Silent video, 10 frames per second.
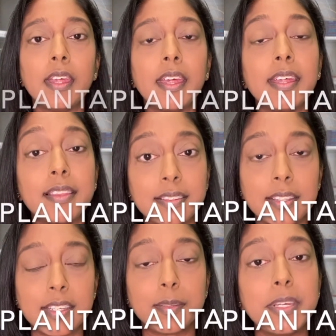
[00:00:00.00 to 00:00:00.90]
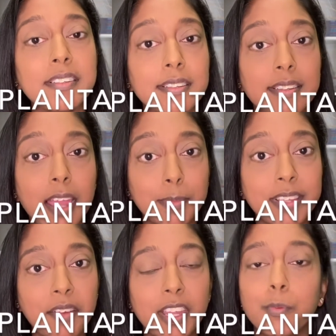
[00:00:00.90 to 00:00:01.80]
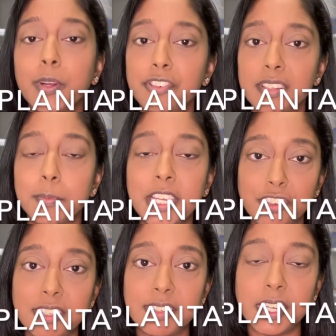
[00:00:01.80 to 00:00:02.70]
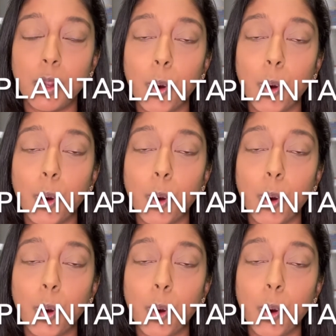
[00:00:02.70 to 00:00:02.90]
This leads me to step seven, which is PGT or